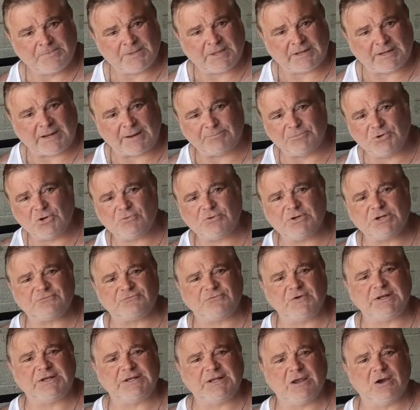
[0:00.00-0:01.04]
And I'm doing this
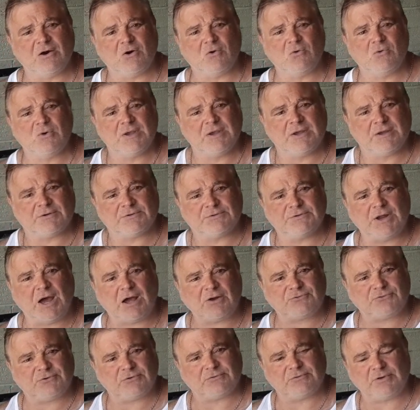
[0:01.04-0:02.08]
video
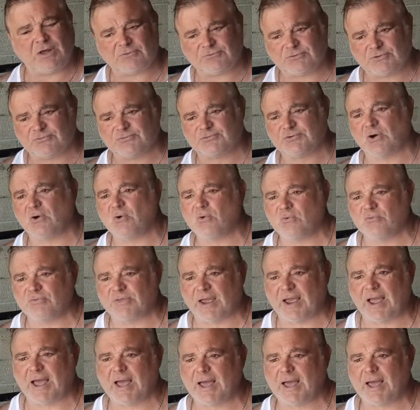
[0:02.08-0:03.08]
not to show that